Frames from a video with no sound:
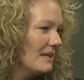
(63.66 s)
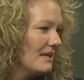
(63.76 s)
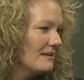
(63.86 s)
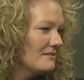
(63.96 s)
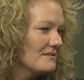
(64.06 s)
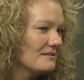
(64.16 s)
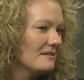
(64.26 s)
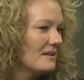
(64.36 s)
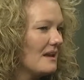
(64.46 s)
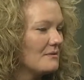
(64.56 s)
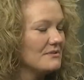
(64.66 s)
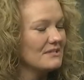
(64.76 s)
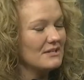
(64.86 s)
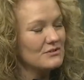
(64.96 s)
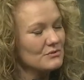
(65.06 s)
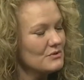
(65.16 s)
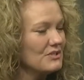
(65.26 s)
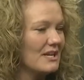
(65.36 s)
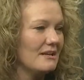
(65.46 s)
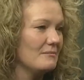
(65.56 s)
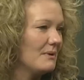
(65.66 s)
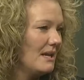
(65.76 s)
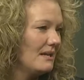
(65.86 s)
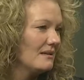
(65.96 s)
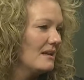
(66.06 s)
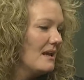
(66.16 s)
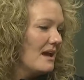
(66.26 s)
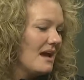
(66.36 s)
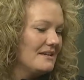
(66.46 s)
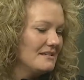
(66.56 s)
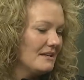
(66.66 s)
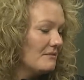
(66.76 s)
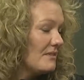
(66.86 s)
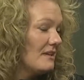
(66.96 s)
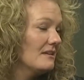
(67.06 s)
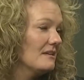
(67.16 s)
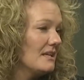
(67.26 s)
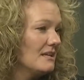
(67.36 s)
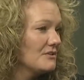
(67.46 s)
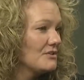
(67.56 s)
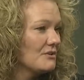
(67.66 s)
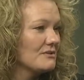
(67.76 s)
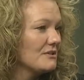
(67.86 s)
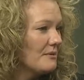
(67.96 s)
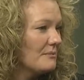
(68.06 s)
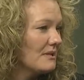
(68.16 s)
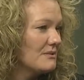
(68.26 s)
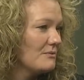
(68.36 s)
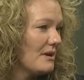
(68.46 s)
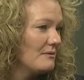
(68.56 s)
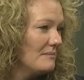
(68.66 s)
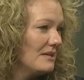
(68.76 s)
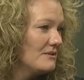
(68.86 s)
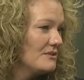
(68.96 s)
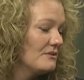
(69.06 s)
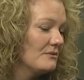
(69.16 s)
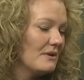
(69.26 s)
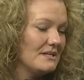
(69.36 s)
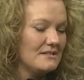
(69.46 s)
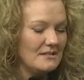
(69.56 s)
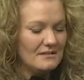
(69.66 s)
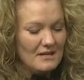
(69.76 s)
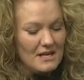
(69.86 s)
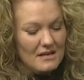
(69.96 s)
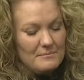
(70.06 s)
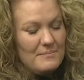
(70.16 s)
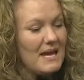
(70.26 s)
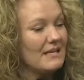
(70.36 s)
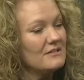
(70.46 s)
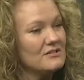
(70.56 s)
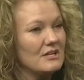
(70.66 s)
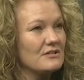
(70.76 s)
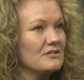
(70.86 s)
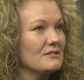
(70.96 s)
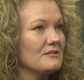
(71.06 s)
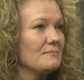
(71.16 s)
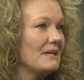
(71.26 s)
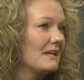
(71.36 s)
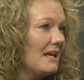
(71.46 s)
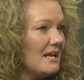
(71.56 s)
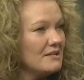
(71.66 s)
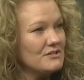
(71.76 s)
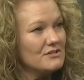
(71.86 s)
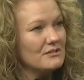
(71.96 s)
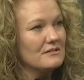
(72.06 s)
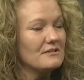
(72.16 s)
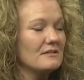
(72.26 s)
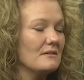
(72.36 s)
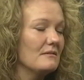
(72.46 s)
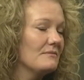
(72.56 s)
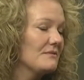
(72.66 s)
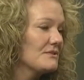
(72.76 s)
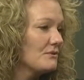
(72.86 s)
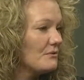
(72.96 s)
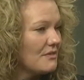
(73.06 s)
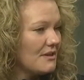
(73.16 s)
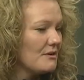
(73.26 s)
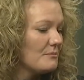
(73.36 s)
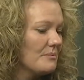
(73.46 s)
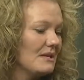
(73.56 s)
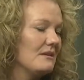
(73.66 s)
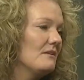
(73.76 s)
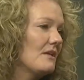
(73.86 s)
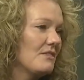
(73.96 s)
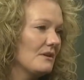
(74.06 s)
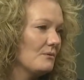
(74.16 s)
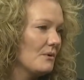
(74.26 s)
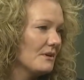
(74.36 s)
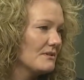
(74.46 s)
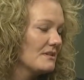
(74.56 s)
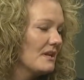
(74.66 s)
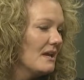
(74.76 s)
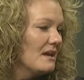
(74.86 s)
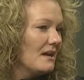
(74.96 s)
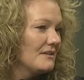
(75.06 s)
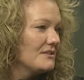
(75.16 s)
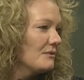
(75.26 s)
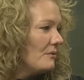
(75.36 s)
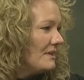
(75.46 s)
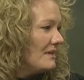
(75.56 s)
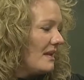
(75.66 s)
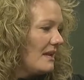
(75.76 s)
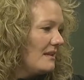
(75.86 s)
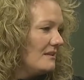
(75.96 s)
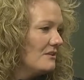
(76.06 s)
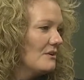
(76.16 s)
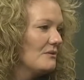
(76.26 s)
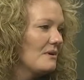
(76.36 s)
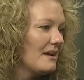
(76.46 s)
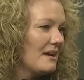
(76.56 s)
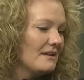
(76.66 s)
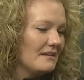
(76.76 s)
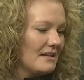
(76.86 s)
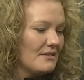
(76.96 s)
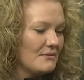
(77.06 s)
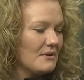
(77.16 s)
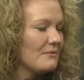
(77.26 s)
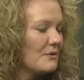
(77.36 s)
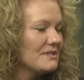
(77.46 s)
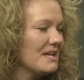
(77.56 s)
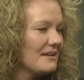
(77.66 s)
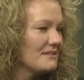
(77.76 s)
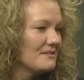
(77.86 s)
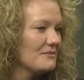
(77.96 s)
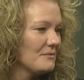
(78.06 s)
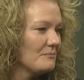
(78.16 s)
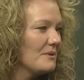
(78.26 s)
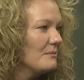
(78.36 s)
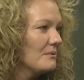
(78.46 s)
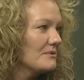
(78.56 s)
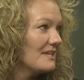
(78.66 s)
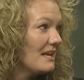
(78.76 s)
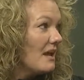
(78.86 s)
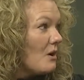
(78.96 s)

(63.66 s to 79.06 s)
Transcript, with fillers: and I was in excruciating pain. I did everything the insurance companies wanted me to do. I did back injections, medications, uh, physical therapy, and nothing worked. Mm -hmm. Until one day, you know, I got like three or four texts from people say,